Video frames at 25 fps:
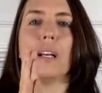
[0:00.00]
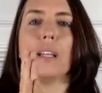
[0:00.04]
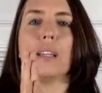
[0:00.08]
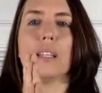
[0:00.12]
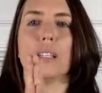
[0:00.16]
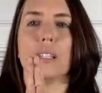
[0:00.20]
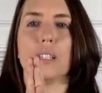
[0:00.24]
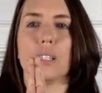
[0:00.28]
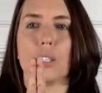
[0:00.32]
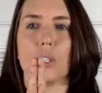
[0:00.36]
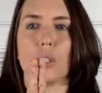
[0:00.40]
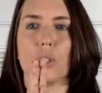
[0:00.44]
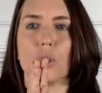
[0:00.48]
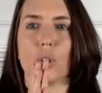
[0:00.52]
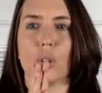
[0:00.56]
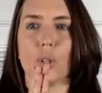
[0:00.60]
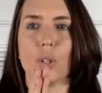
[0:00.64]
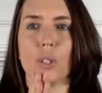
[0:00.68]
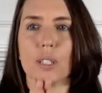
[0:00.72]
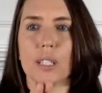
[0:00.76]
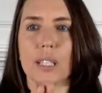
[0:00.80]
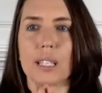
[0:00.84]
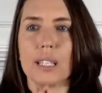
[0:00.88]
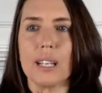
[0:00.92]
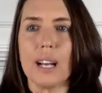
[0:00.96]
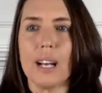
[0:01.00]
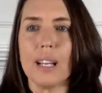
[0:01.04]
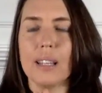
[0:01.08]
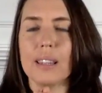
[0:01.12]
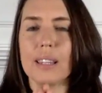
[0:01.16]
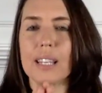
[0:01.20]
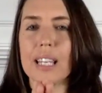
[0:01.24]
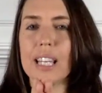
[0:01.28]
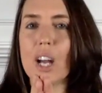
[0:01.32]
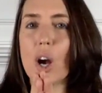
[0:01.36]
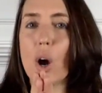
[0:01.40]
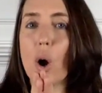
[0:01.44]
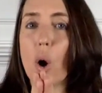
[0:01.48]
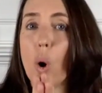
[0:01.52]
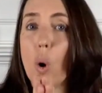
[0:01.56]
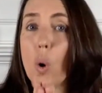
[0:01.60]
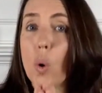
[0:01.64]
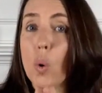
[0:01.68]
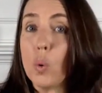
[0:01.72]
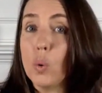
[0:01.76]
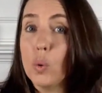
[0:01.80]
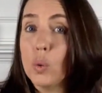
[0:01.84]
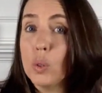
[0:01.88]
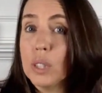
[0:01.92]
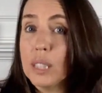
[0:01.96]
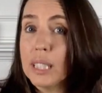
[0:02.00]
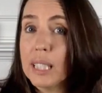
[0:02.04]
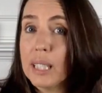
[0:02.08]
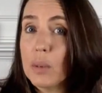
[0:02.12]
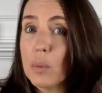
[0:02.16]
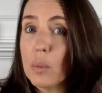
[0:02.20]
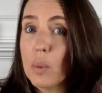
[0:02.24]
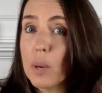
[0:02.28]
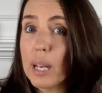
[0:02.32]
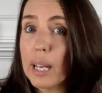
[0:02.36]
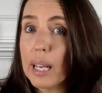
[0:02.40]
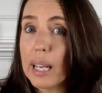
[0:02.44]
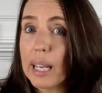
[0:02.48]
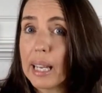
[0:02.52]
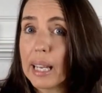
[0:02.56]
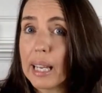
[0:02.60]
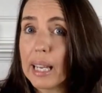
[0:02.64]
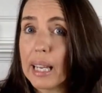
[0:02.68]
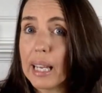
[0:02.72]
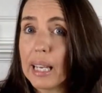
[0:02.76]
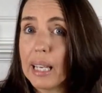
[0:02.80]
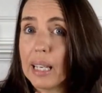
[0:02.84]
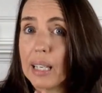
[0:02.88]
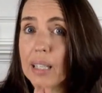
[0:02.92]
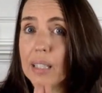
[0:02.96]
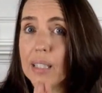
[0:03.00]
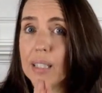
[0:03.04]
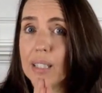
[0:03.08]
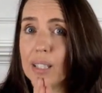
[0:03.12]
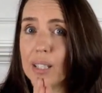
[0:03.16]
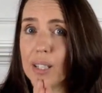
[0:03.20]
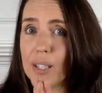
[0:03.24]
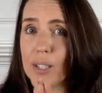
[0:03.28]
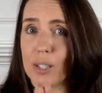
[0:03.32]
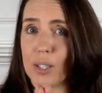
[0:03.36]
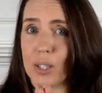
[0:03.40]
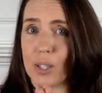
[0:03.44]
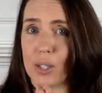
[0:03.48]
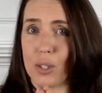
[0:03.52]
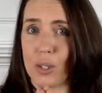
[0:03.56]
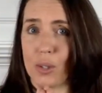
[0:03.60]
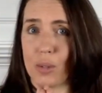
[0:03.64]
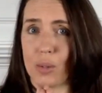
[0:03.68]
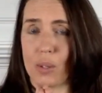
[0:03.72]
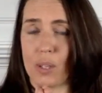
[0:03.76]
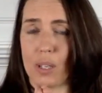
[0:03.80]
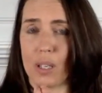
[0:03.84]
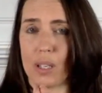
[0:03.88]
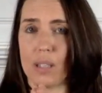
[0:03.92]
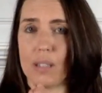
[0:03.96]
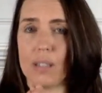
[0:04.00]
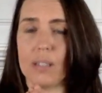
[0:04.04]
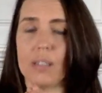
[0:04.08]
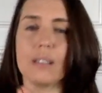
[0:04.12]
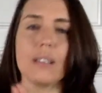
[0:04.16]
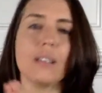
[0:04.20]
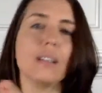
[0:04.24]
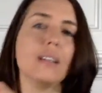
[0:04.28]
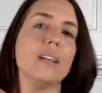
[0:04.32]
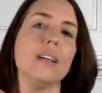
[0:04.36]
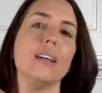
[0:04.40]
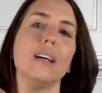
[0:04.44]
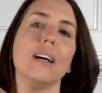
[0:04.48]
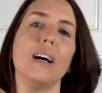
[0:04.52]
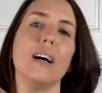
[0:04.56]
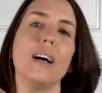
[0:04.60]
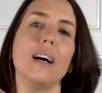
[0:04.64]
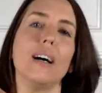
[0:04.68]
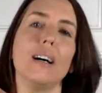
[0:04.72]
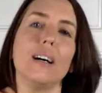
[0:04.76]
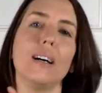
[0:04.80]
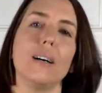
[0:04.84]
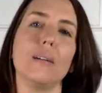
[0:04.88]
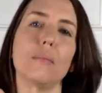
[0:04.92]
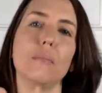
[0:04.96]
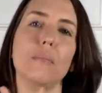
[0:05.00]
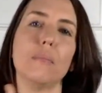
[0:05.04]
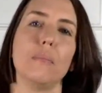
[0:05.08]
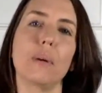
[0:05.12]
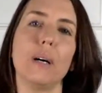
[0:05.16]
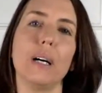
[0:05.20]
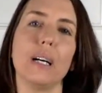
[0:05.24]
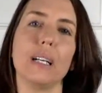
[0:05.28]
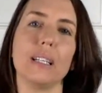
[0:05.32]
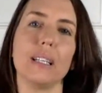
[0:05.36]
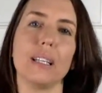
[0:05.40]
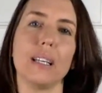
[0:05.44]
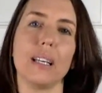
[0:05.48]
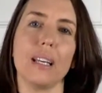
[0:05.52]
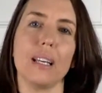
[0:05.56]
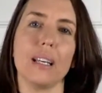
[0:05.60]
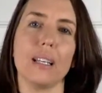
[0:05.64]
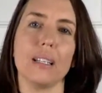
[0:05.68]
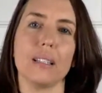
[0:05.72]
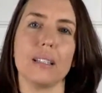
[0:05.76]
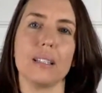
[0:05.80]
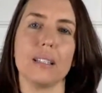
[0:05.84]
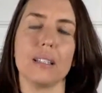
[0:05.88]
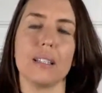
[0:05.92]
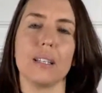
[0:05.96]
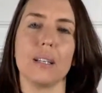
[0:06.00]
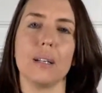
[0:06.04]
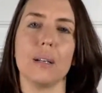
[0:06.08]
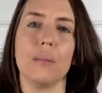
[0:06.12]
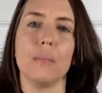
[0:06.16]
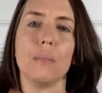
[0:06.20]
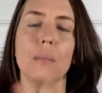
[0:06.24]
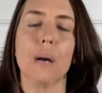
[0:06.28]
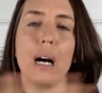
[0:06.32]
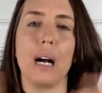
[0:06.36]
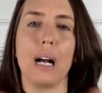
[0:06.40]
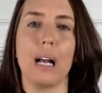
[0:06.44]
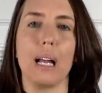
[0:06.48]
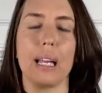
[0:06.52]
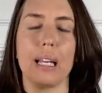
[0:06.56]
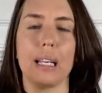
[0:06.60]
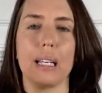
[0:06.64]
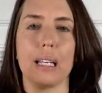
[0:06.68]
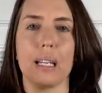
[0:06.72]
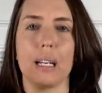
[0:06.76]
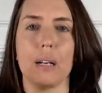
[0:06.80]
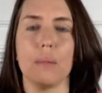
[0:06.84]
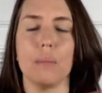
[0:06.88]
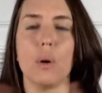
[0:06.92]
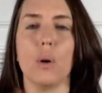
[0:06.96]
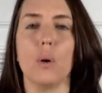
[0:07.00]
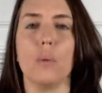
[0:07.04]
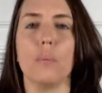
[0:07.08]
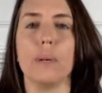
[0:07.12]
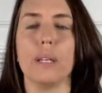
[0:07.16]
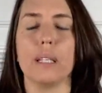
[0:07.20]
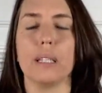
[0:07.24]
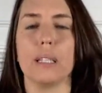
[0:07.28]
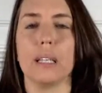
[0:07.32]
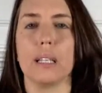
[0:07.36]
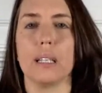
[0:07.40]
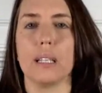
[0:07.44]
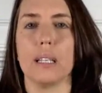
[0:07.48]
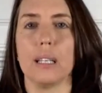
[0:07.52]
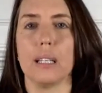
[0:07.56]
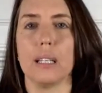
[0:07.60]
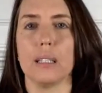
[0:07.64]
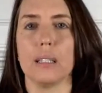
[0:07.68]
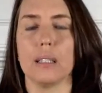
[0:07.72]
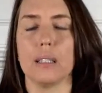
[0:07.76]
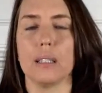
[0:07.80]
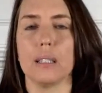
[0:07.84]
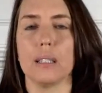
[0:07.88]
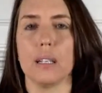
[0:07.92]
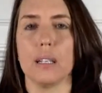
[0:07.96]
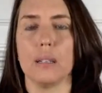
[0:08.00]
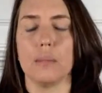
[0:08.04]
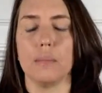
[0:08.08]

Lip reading: this is certainly not the only way to do this, but it's mine. And I'm hoping that it's